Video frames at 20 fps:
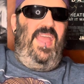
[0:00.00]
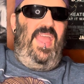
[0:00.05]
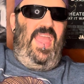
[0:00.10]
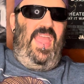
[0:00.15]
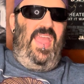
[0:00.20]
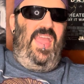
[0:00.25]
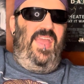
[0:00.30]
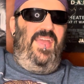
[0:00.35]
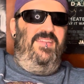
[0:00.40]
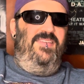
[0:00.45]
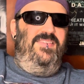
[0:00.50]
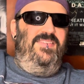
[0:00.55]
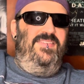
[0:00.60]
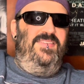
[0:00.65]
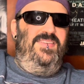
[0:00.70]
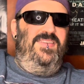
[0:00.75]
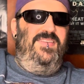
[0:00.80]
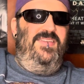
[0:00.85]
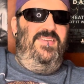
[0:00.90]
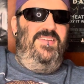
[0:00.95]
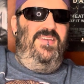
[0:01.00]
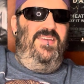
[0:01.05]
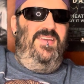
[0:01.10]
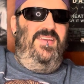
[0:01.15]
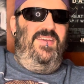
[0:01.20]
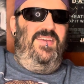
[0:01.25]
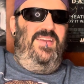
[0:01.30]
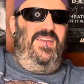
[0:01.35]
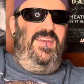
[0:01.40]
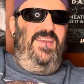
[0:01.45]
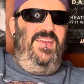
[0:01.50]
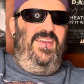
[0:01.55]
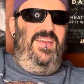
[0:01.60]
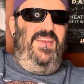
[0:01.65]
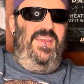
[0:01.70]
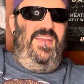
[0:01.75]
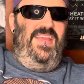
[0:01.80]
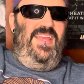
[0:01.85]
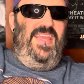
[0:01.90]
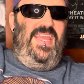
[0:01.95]
and
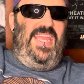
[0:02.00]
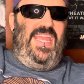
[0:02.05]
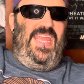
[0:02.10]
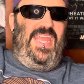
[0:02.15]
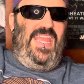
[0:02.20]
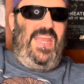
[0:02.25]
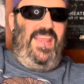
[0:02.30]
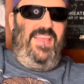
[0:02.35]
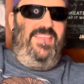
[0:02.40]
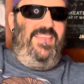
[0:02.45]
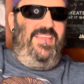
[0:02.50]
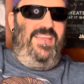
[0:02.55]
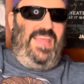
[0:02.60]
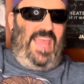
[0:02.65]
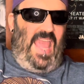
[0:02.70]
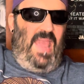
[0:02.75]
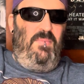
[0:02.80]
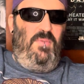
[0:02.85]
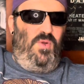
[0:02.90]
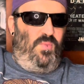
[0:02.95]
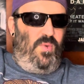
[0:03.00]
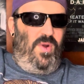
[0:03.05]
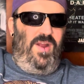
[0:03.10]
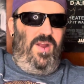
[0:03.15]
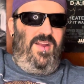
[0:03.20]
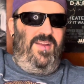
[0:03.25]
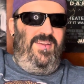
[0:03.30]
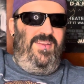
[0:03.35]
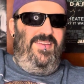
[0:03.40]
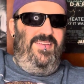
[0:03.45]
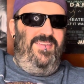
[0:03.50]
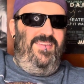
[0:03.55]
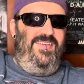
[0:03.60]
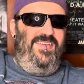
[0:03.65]
it is a gamer word.